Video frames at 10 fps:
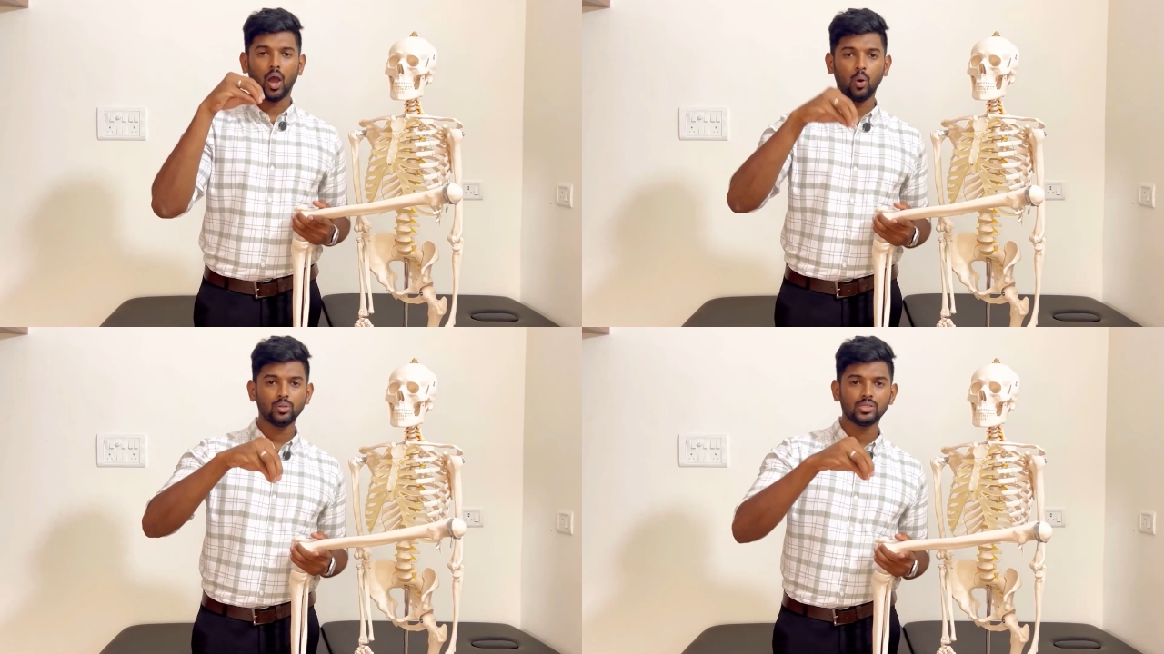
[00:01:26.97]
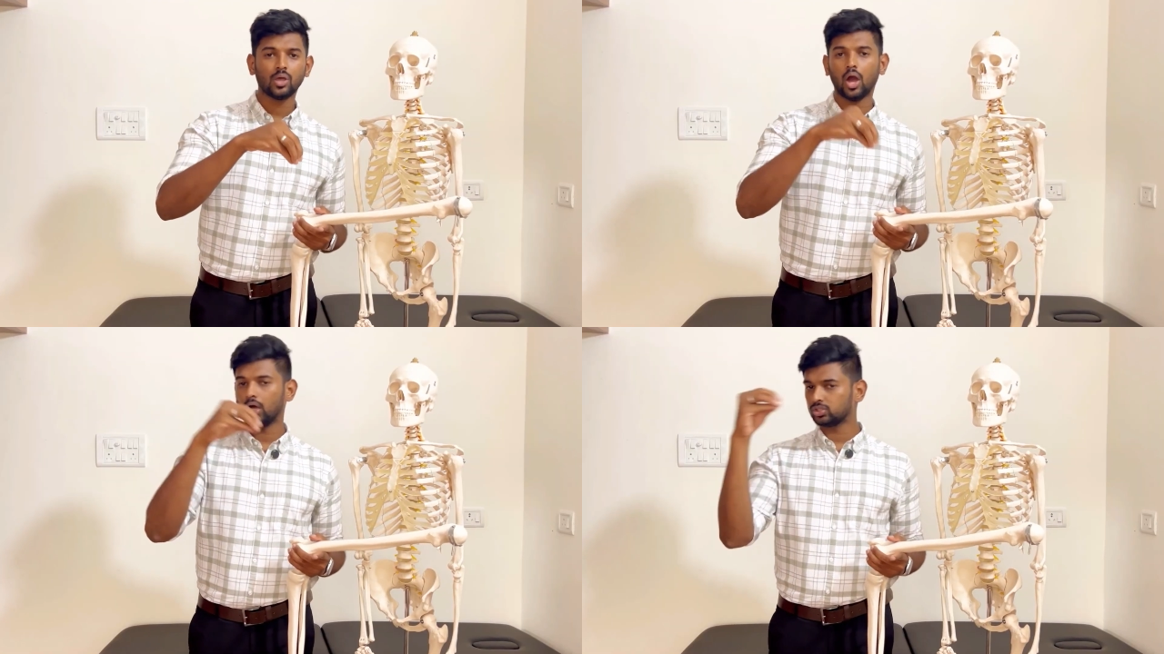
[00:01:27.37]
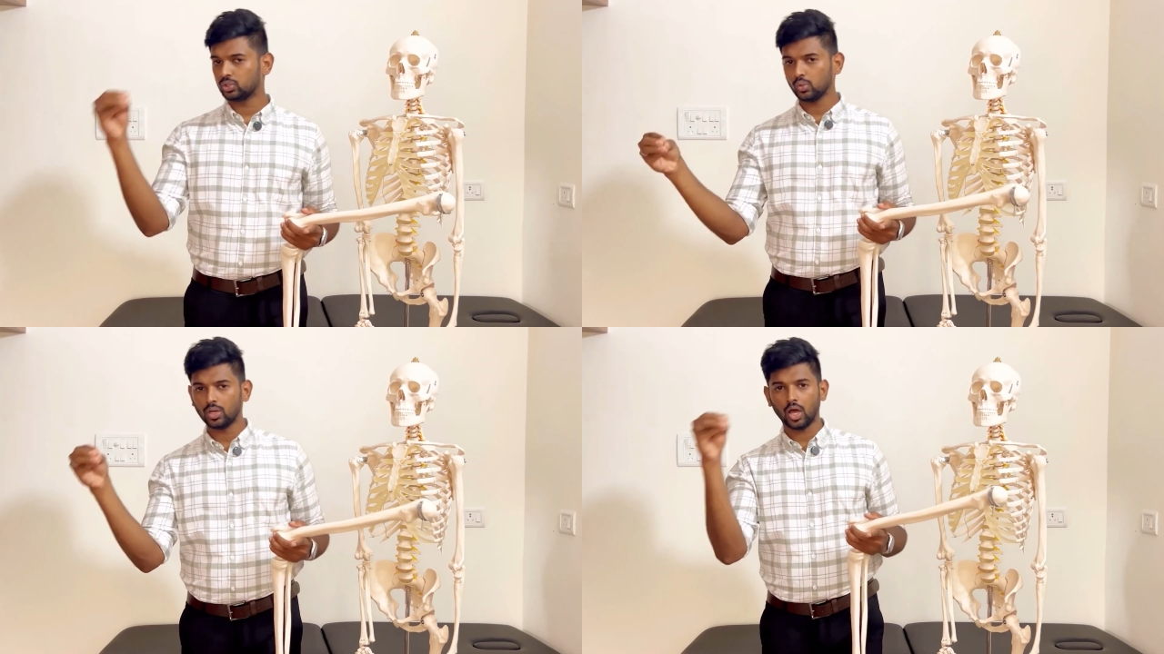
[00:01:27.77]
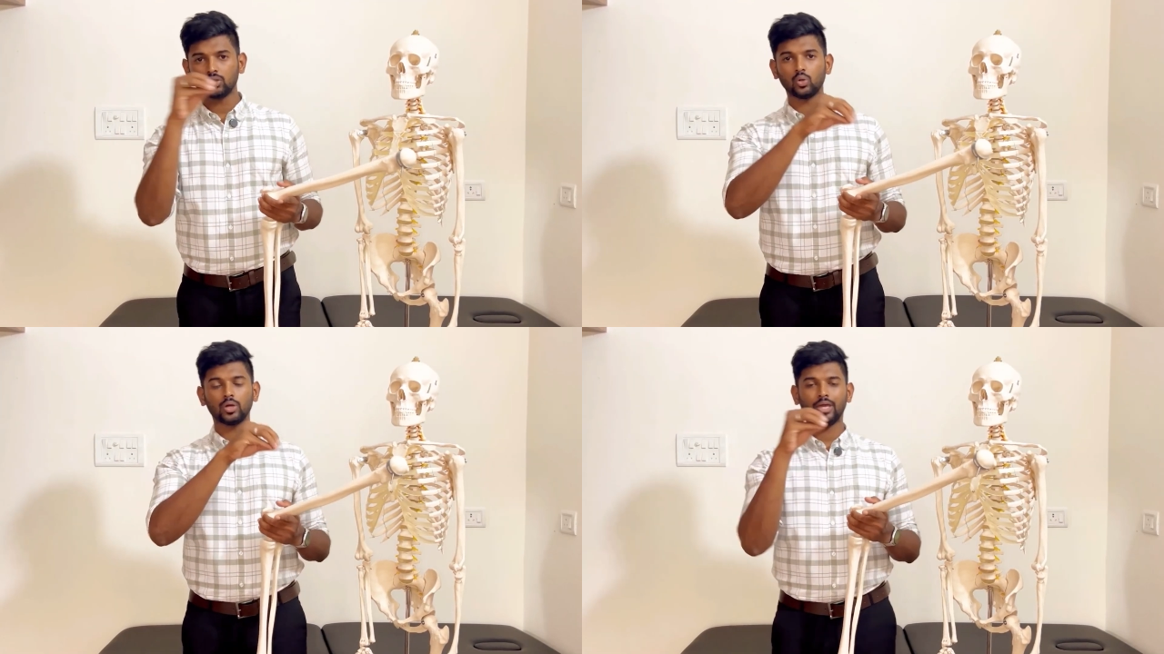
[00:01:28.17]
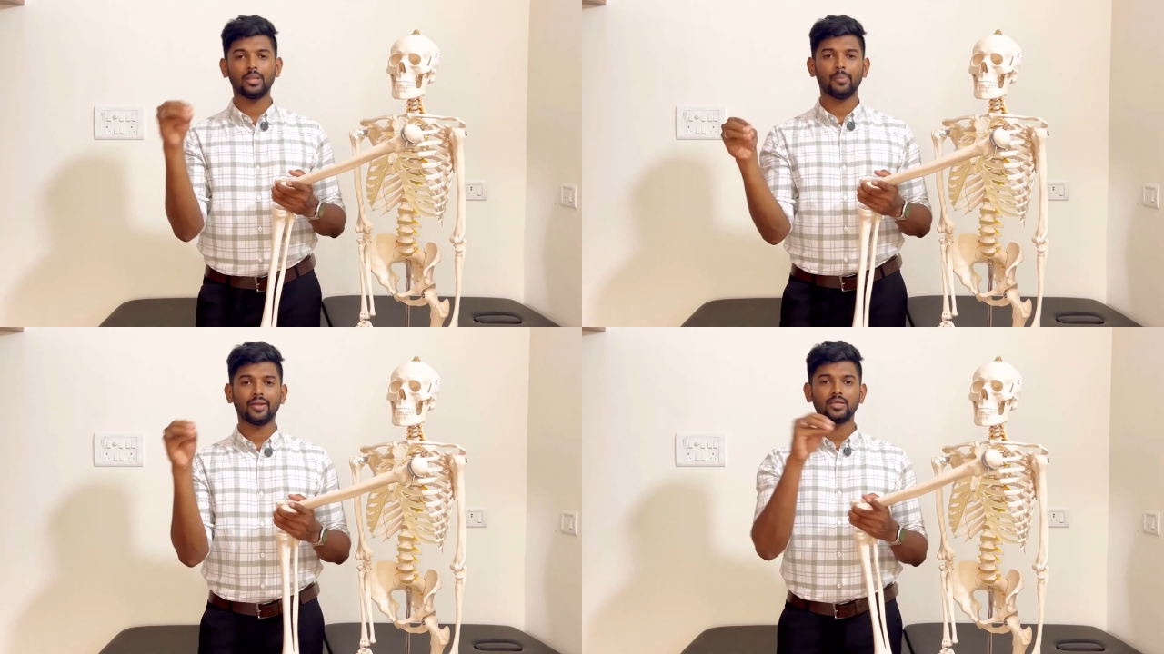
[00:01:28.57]
How these osteo and
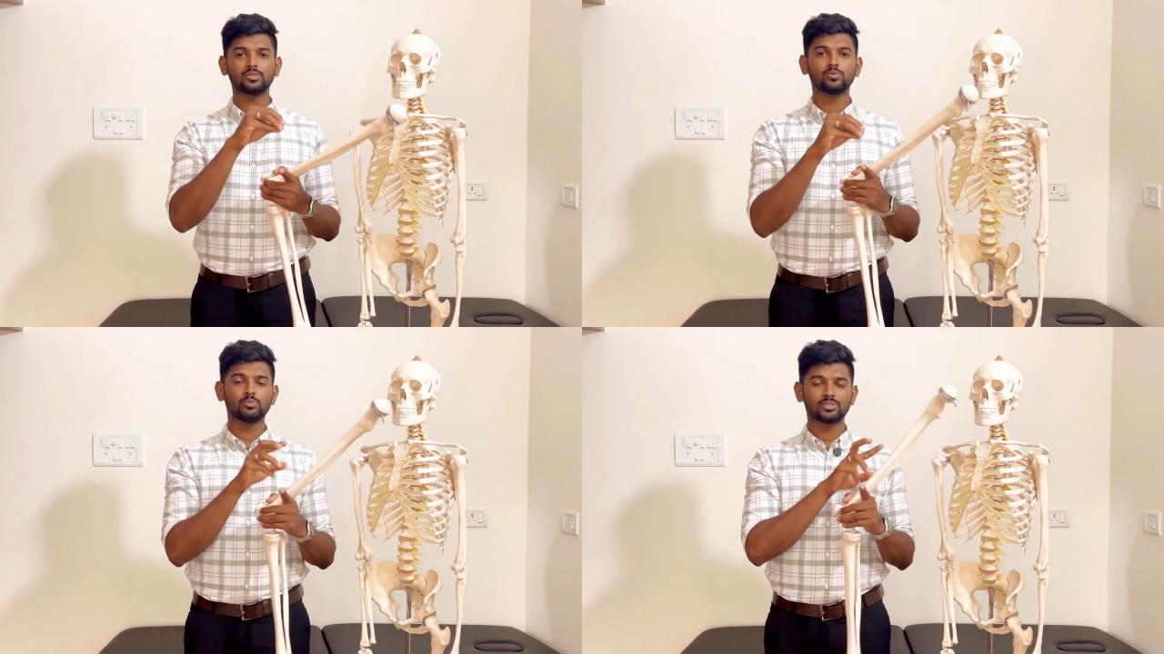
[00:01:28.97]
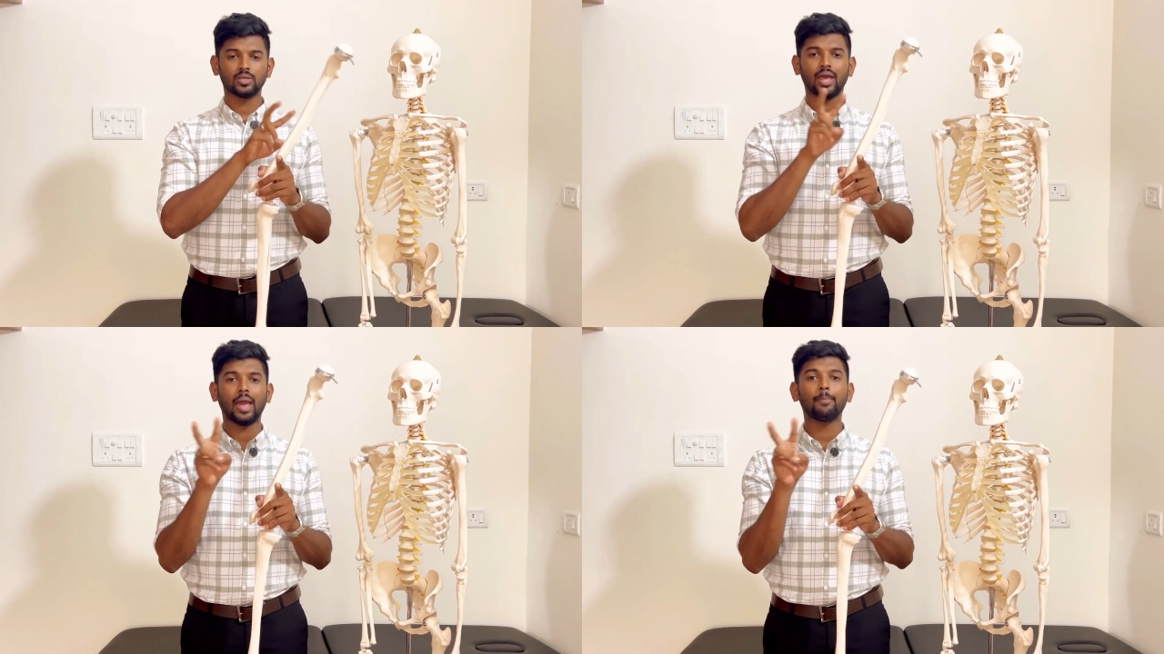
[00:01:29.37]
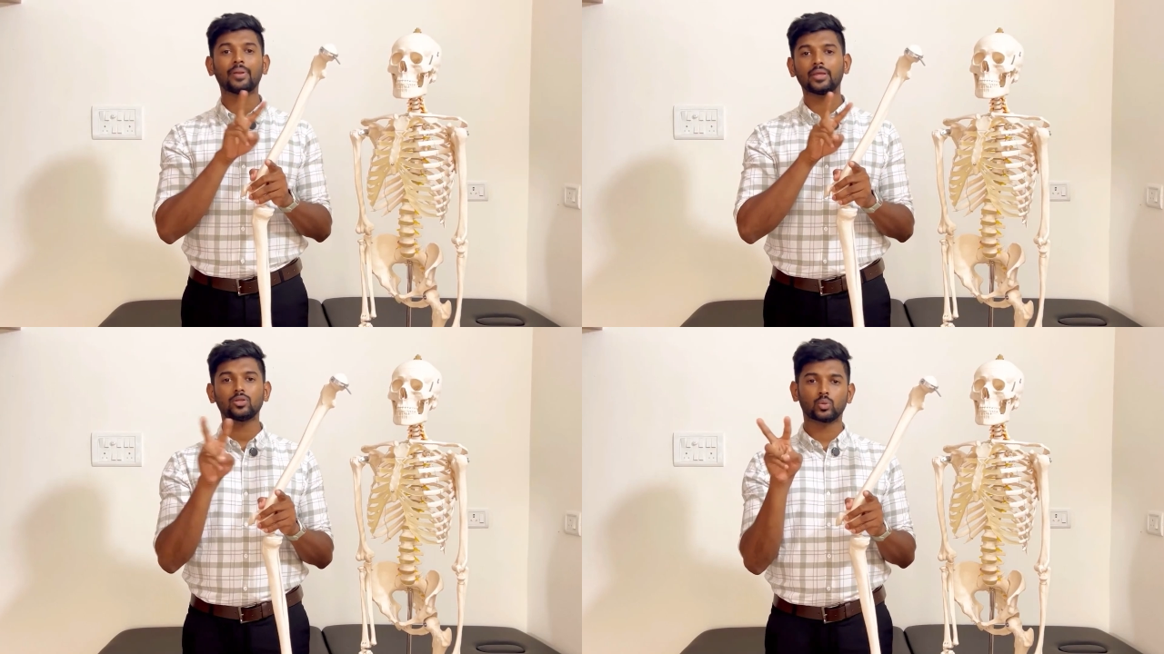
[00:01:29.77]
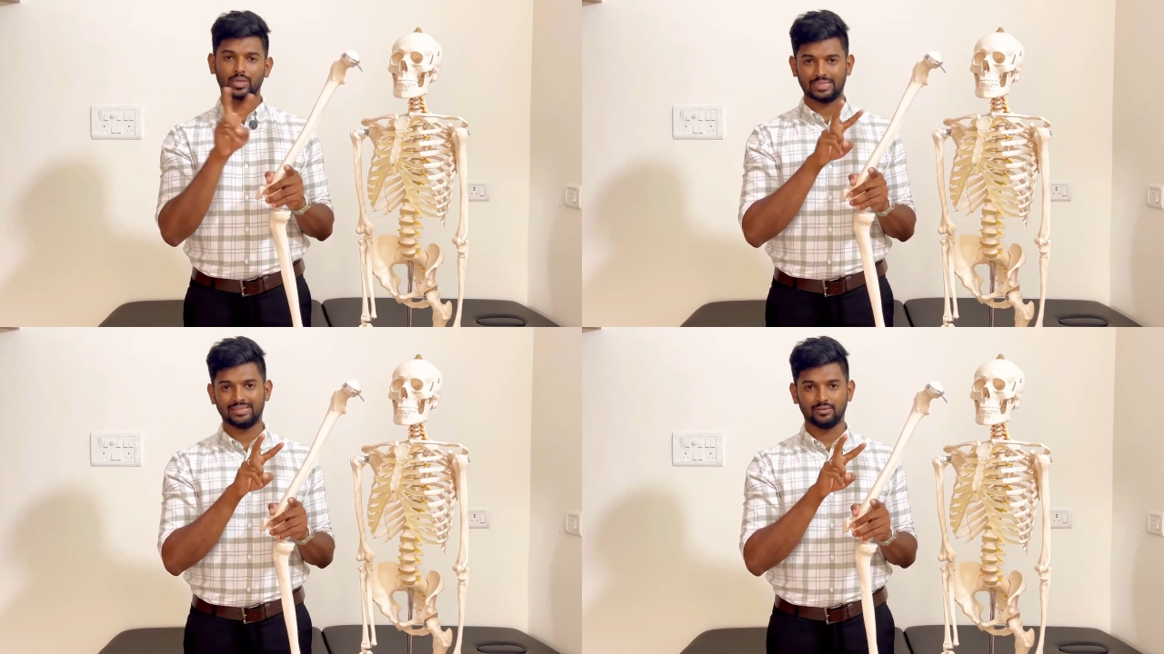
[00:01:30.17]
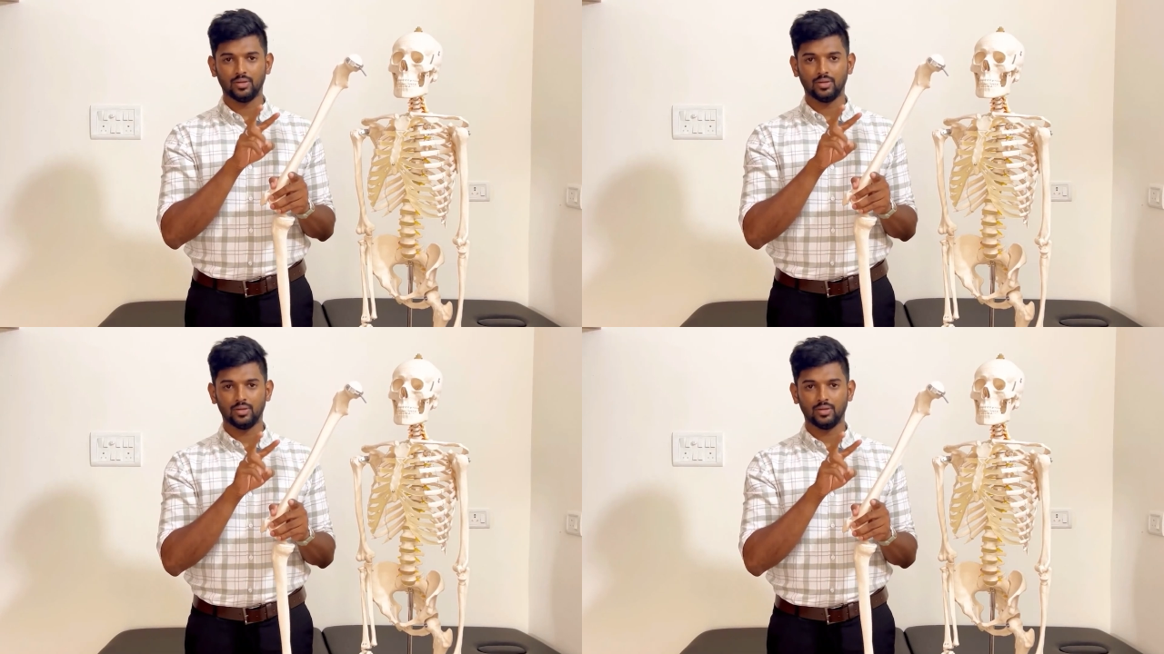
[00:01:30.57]
arthrokinematics movements are happening together.